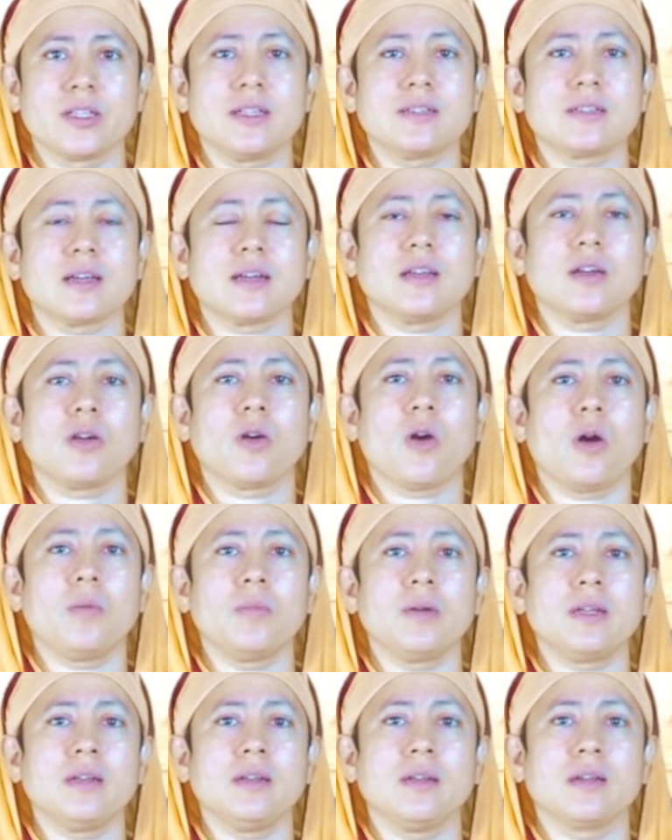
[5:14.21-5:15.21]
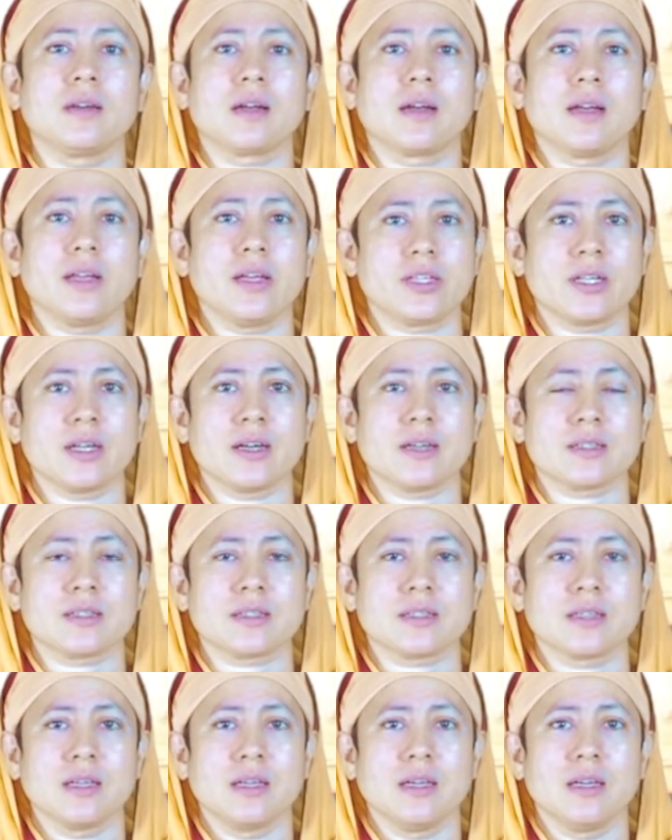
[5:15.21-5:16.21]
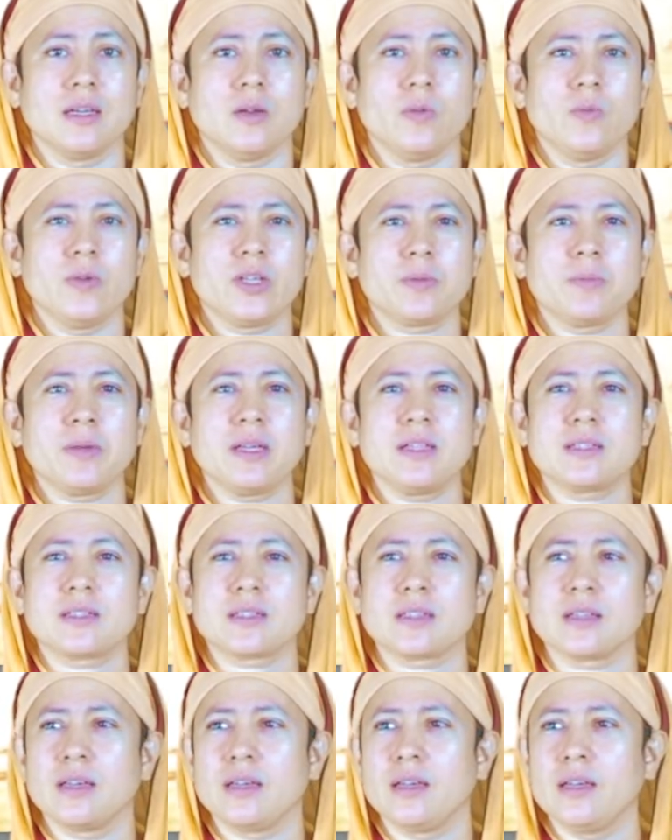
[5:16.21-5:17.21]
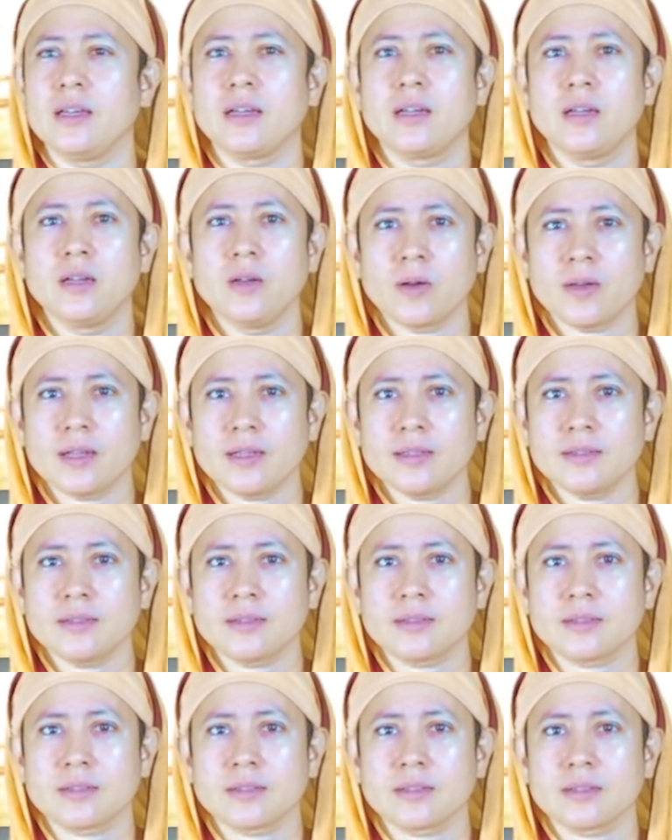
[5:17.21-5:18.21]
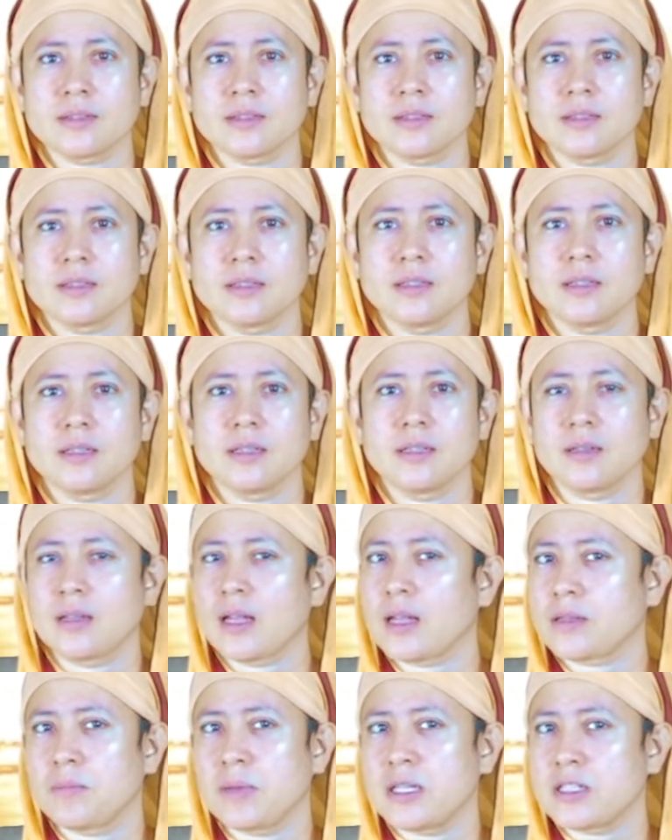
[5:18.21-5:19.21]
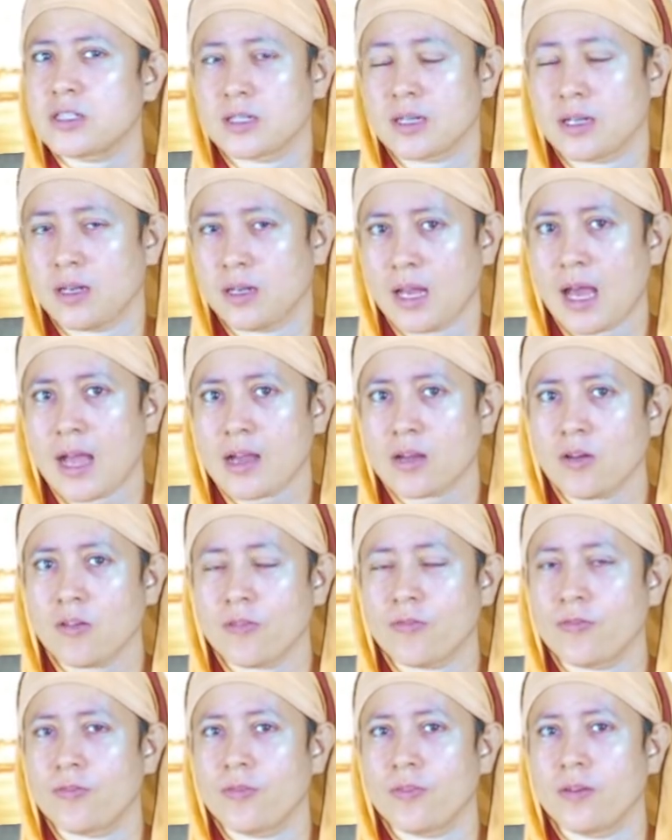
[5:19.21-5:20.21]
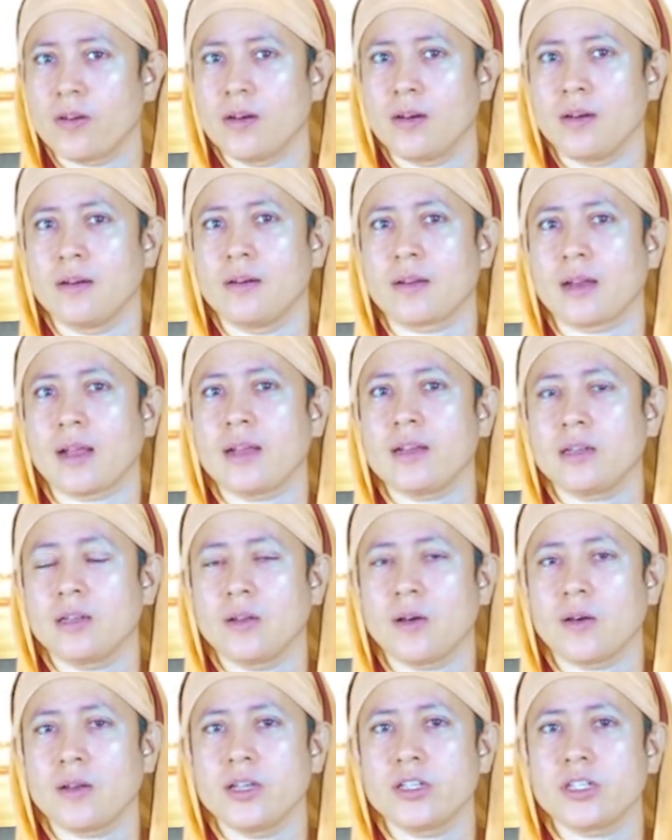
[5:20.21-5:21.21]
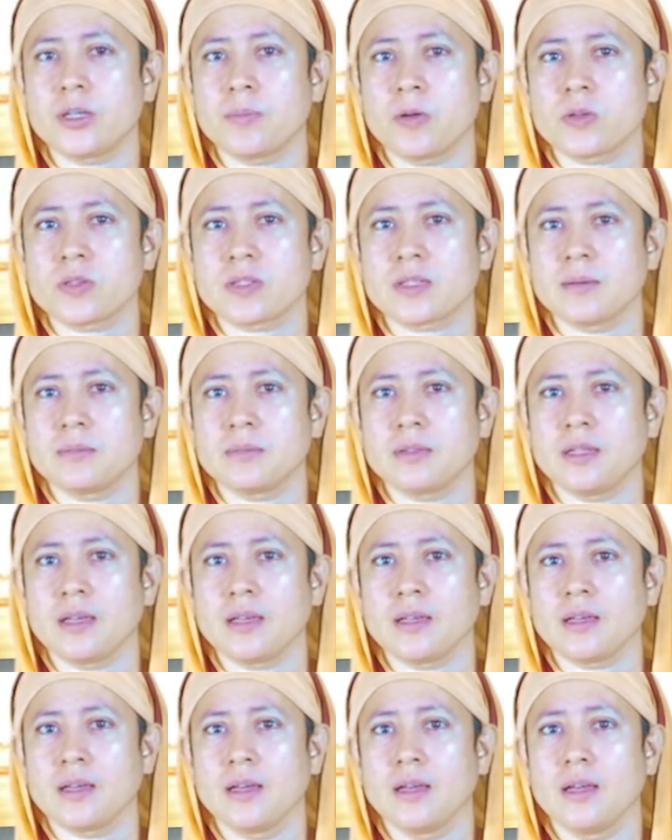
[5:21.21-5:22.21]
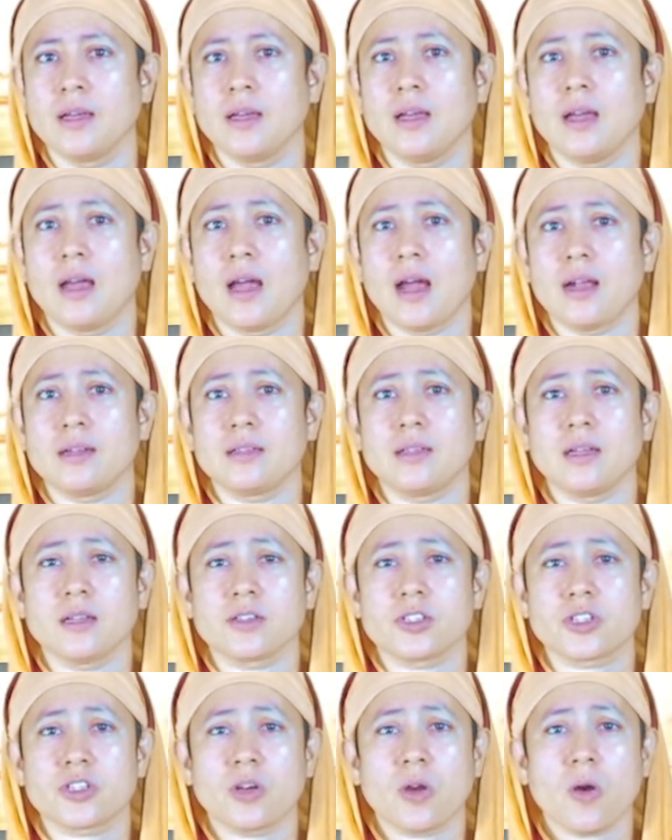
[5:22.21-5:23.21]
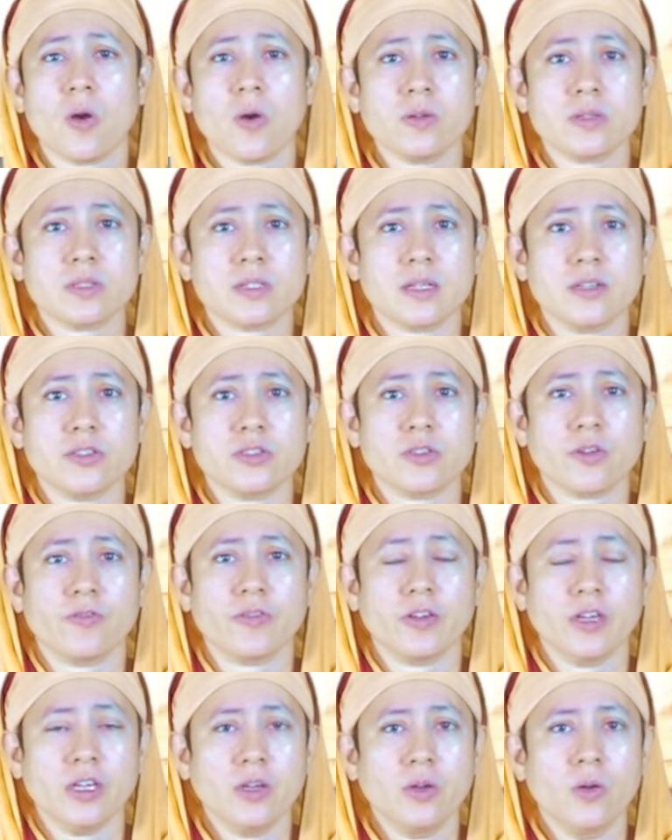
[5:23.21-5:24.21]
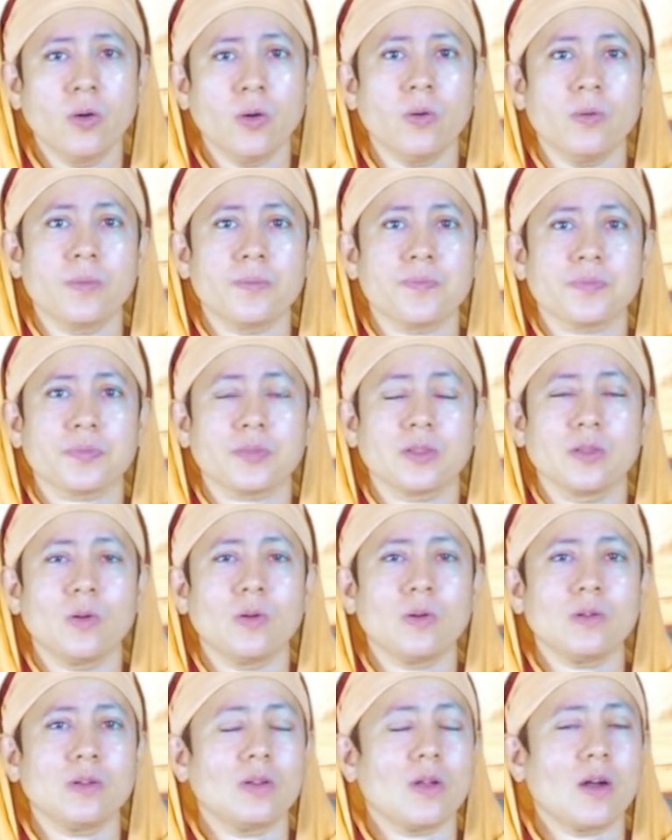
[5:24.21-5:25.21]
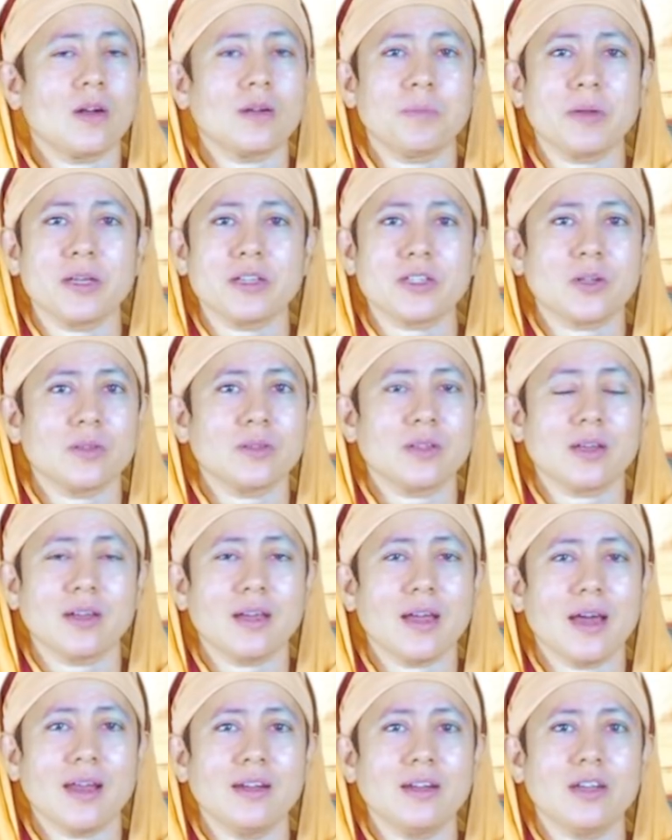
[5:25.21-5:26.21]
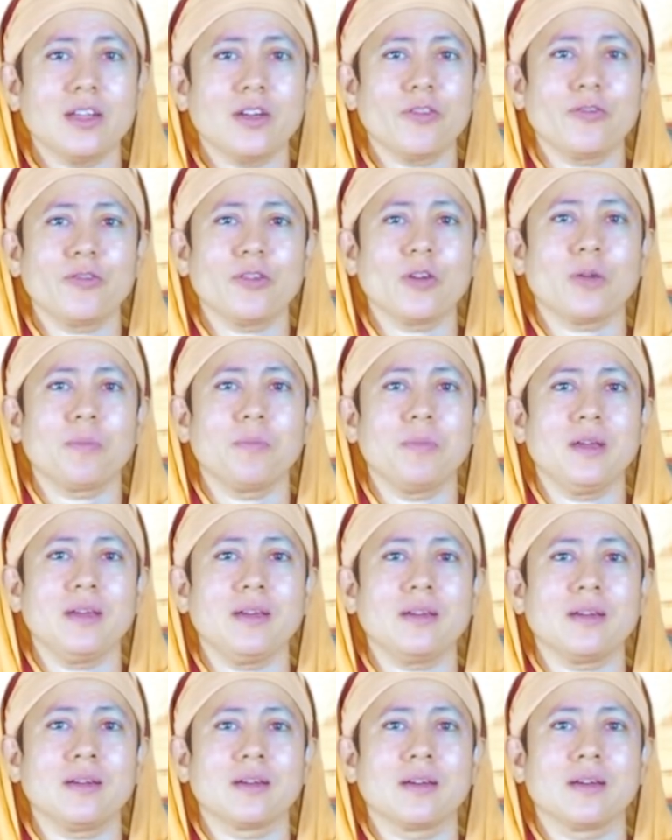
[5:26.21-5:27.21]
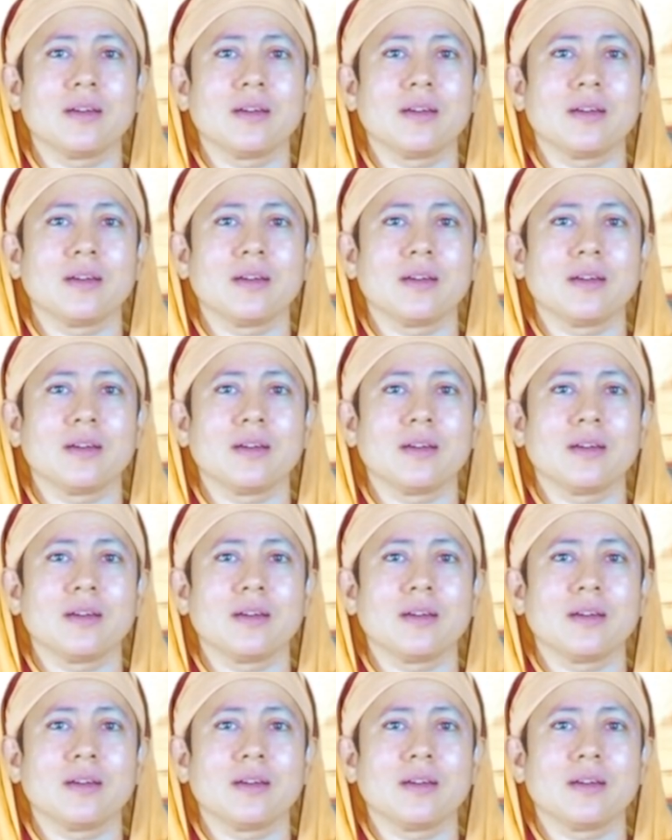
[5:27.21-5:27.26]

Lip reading: These are the common kleshas, which means ignorance, that means lack of right knowledge about something, and then a strong sense of ego, not based on the reality of your being.